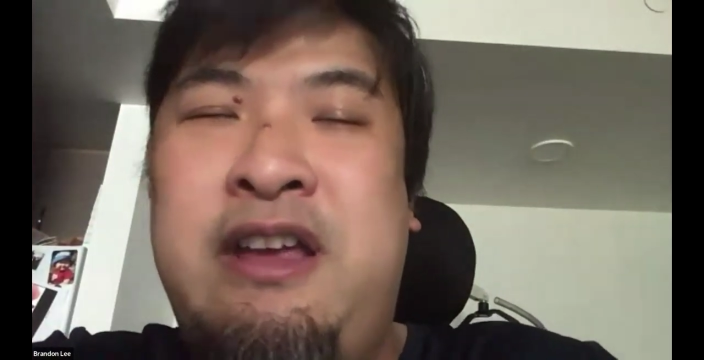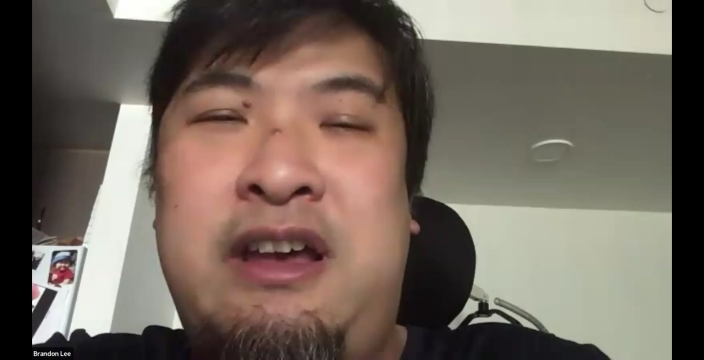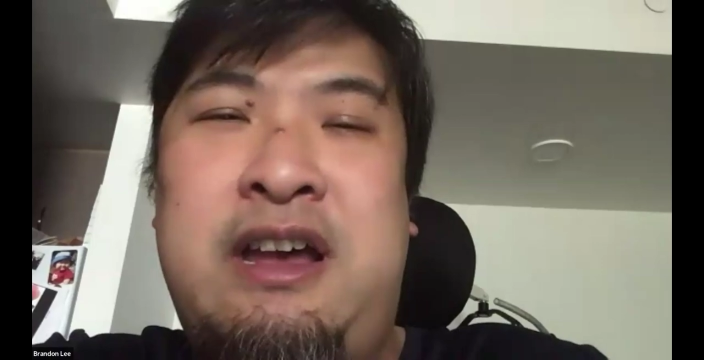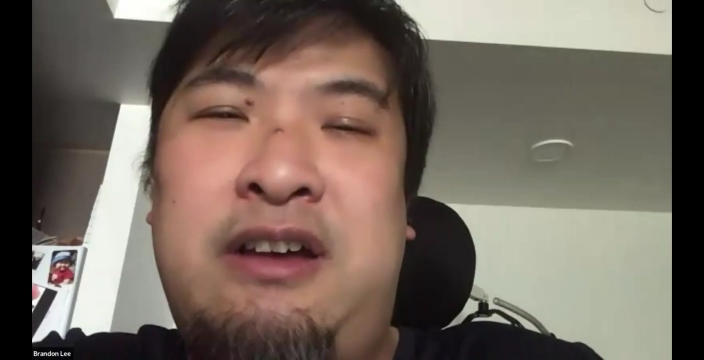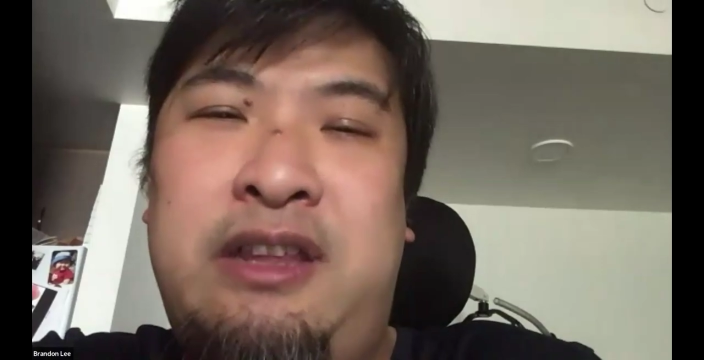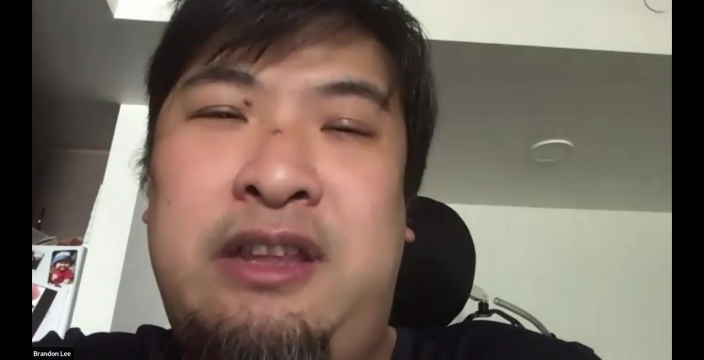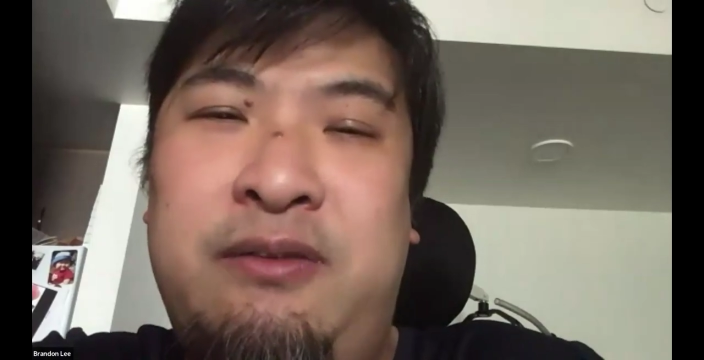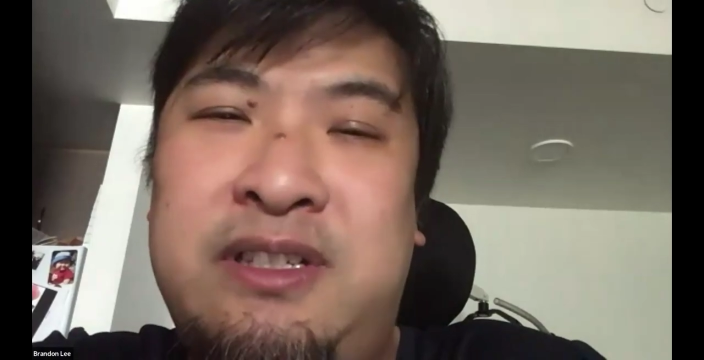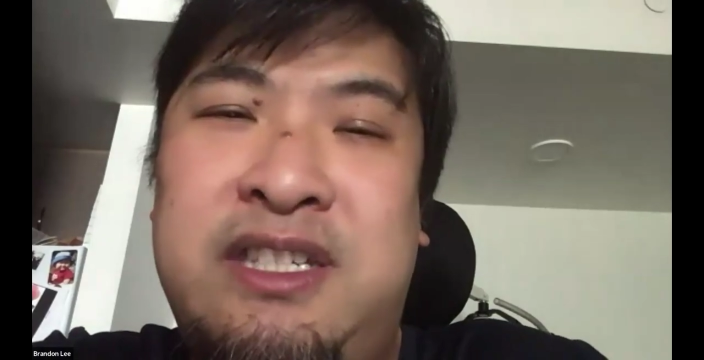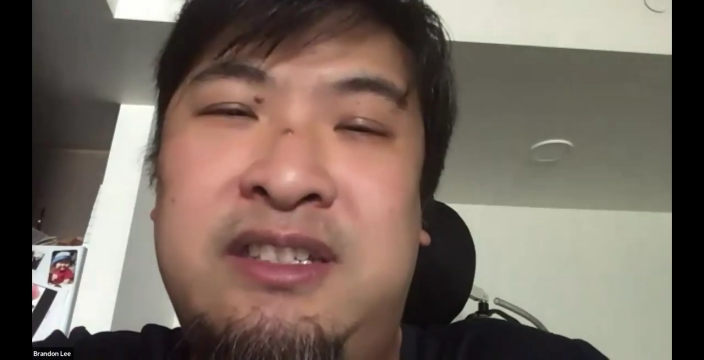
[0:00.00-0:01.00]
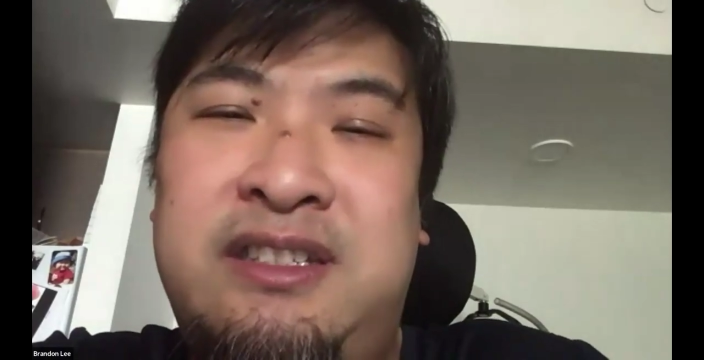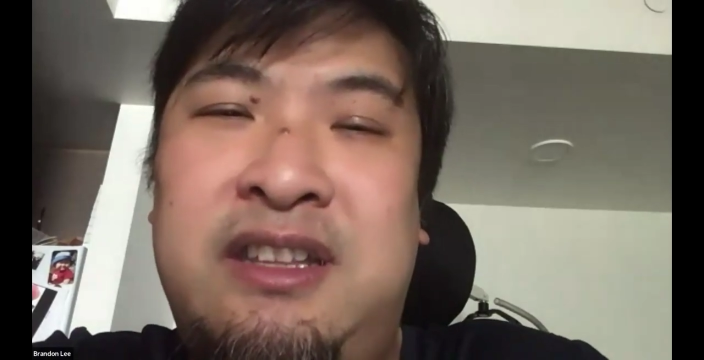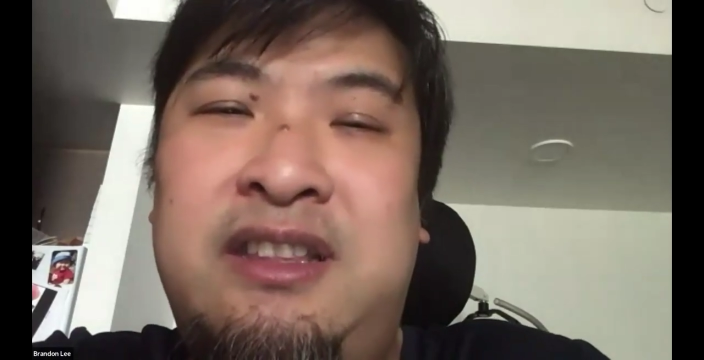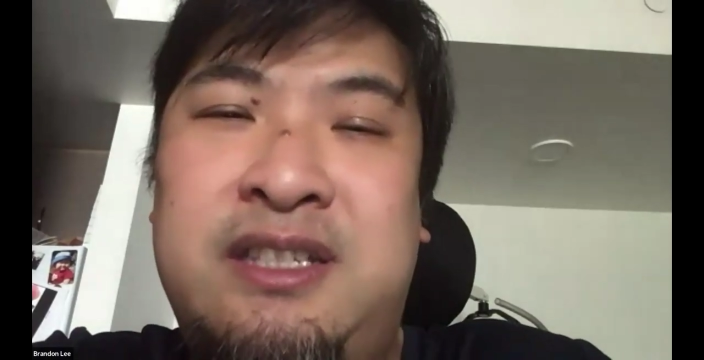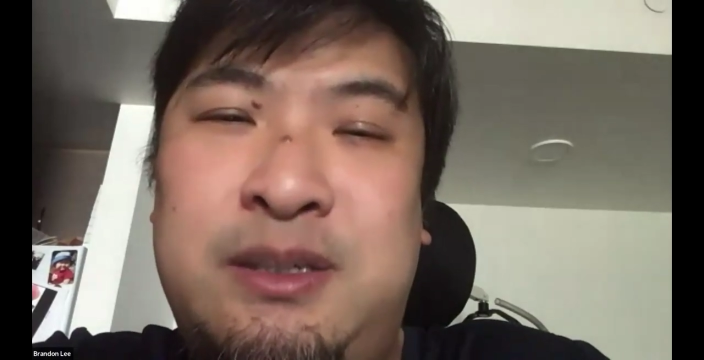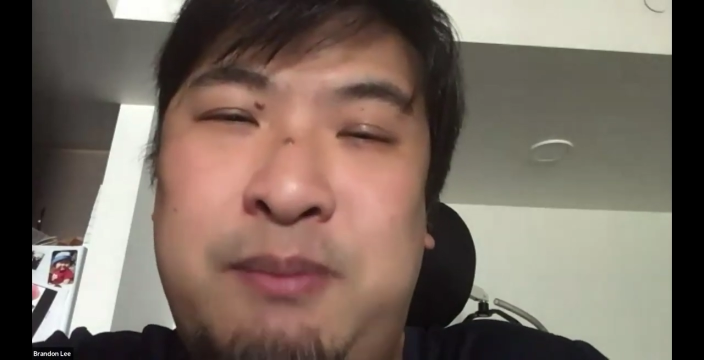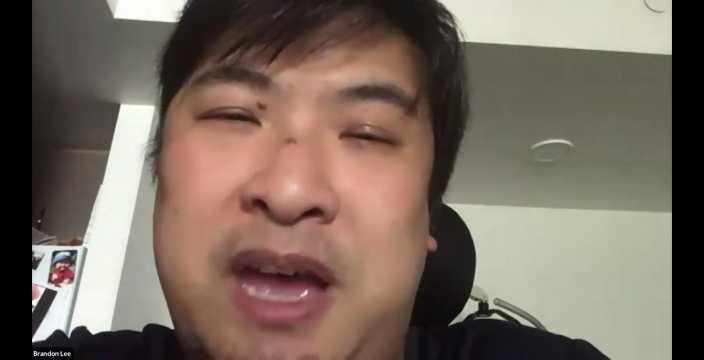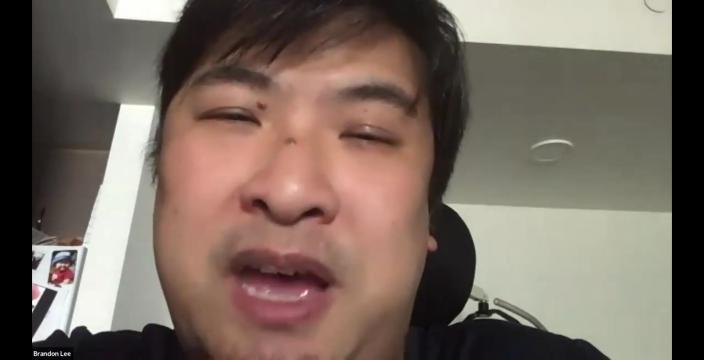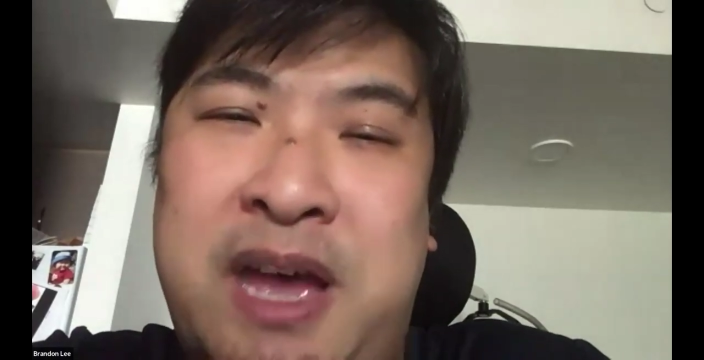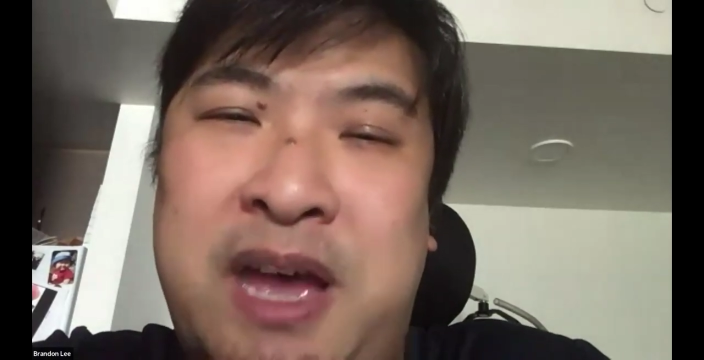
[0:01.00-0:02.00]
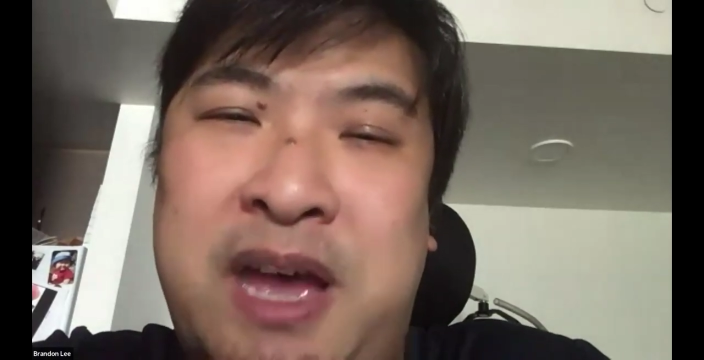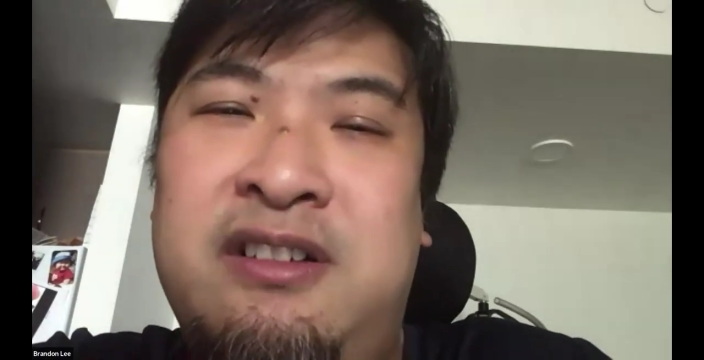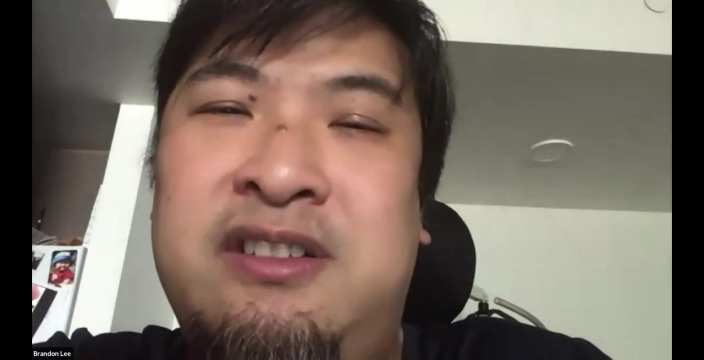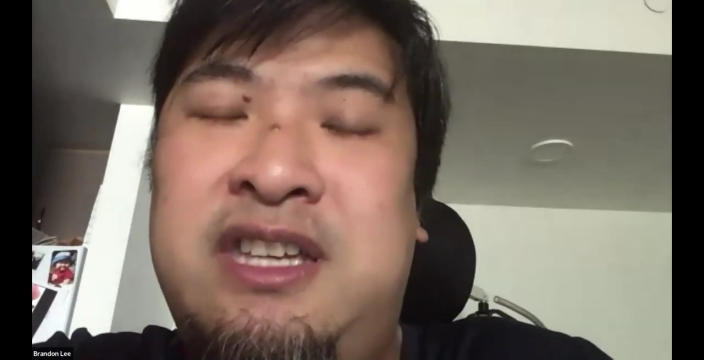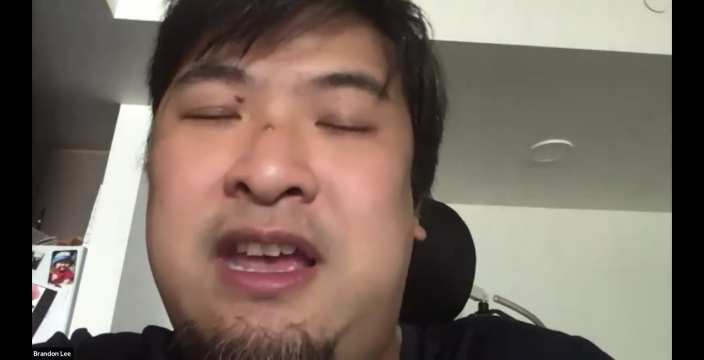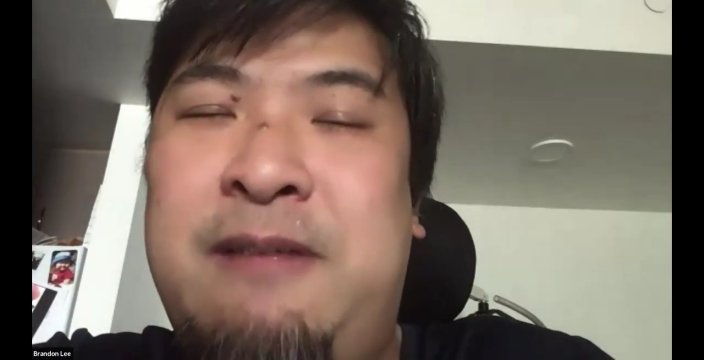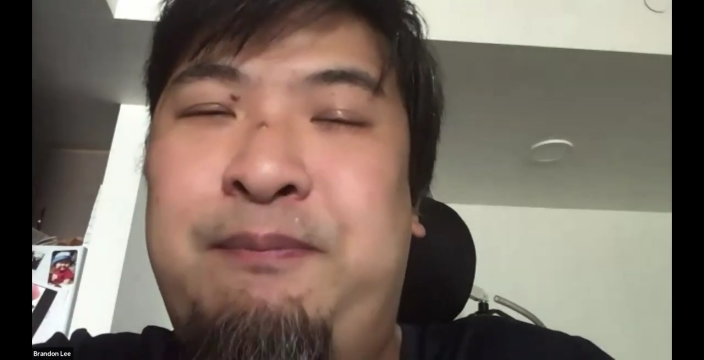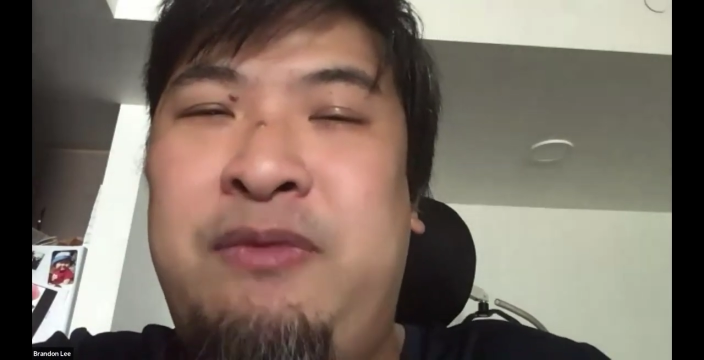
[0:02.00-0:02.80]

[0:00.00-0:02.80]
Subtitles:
how they resisted the Spaniards, and